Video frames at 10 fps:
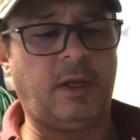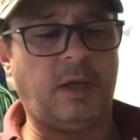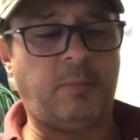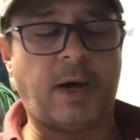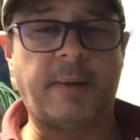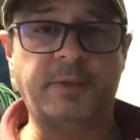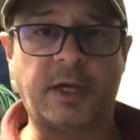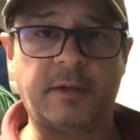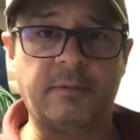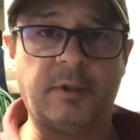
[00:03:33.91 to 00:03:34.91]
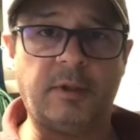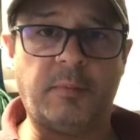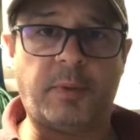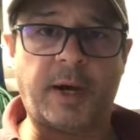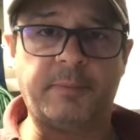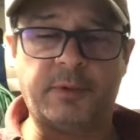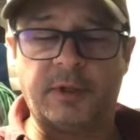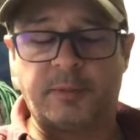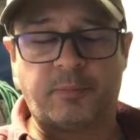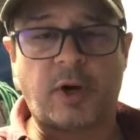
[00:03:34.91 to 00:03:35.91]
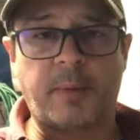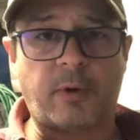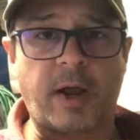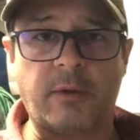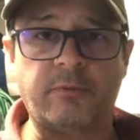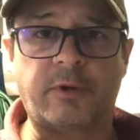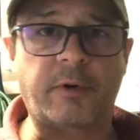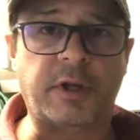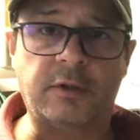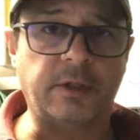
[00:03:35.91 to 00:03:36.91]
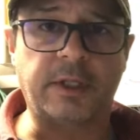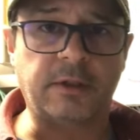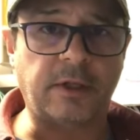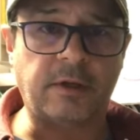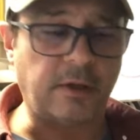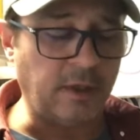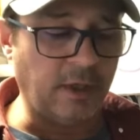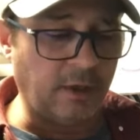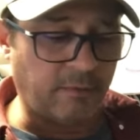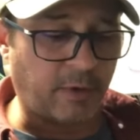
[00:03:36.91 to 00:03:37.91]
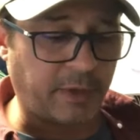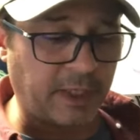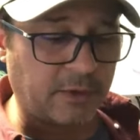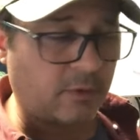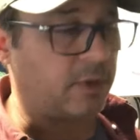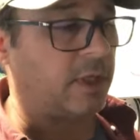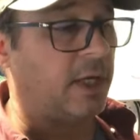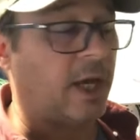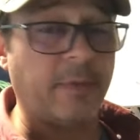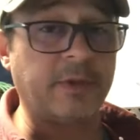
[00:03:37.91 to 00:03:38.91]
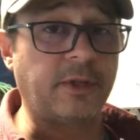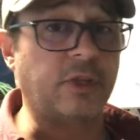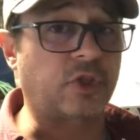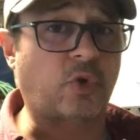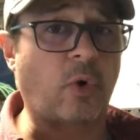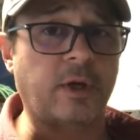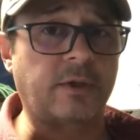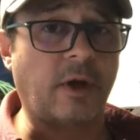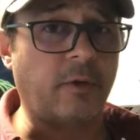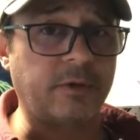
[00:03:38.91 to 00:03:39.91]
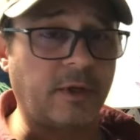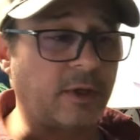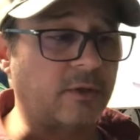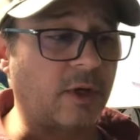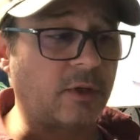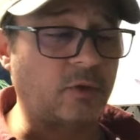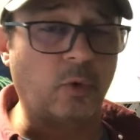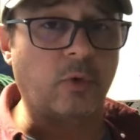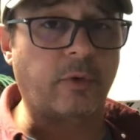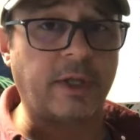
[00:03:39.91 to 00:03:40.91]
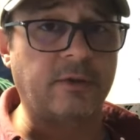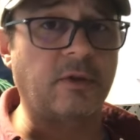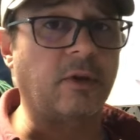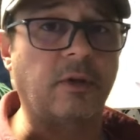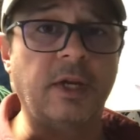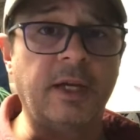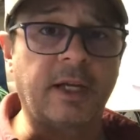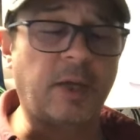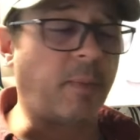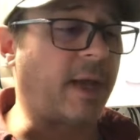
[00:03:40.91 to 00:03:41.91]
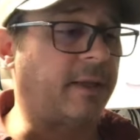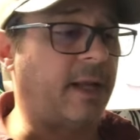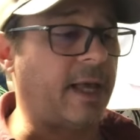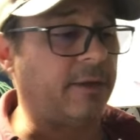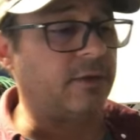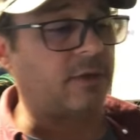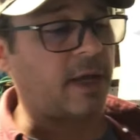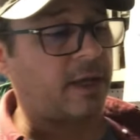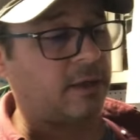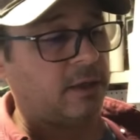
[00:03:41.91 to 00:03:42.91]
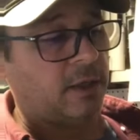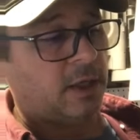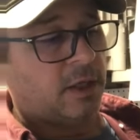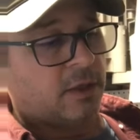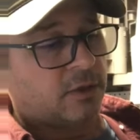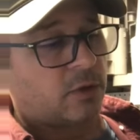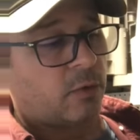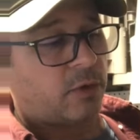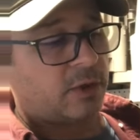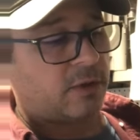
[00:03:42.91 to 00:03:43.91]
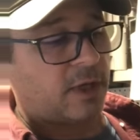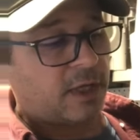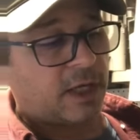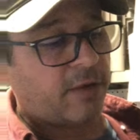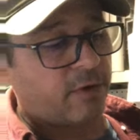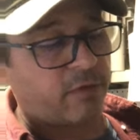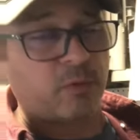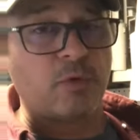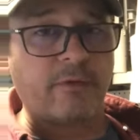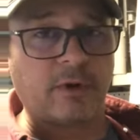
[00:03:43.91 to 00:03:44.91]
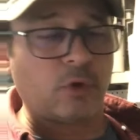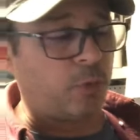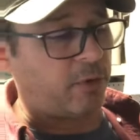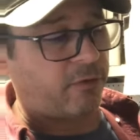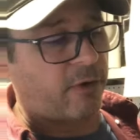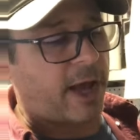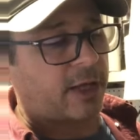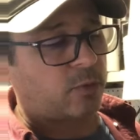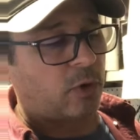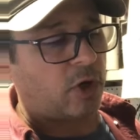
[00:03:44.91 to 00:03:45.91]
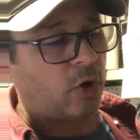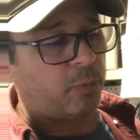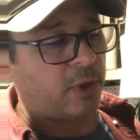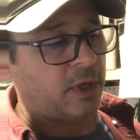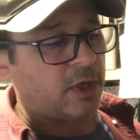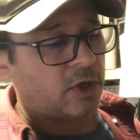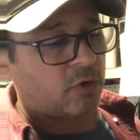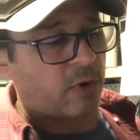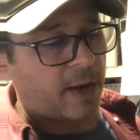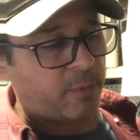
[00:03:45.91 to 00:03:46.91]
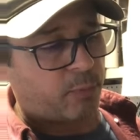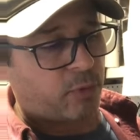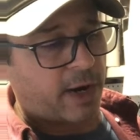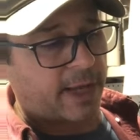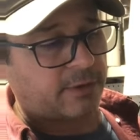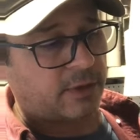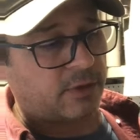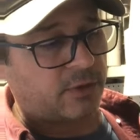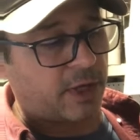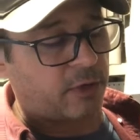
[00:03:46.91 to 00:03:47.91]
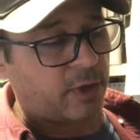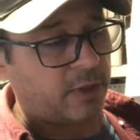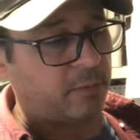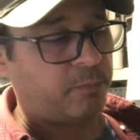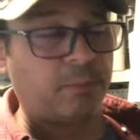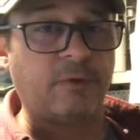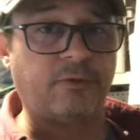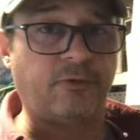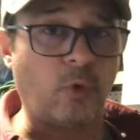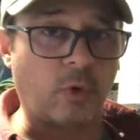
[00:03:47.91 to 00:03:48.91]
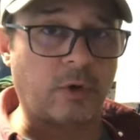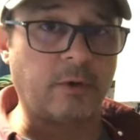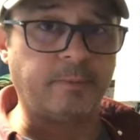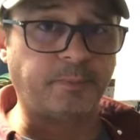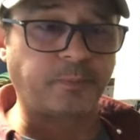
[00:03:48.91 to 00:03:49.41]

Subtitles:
it pops the primer out very cleanly, very easily. And this thing is strong as hell. This thing is tool grade steel. I'll get back to that in a second. So this thing, even if you're moving a little bit fast, will help grab the brass and center it before